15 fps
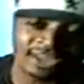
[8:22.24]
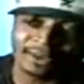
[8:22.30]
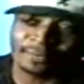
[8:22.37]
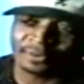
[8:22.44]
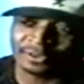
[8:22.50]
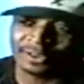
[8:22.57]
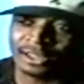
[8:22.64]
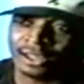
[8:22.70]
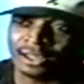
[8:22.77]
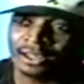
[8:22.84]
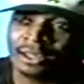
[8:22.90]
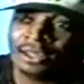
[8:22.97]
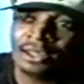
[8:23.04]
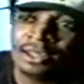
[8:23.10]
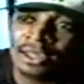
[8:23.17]
type of thing.
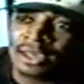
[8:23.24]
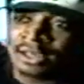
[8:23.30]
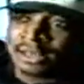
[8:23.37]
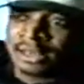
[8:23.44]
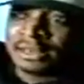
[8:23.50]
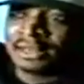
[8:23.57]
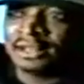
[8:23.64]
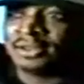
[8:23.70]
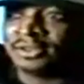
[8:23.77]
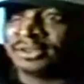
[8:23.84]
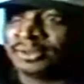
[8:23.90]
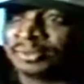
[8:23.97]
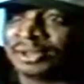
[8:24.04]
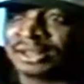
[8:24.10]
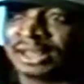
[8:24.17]
And I think
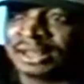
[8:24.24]
something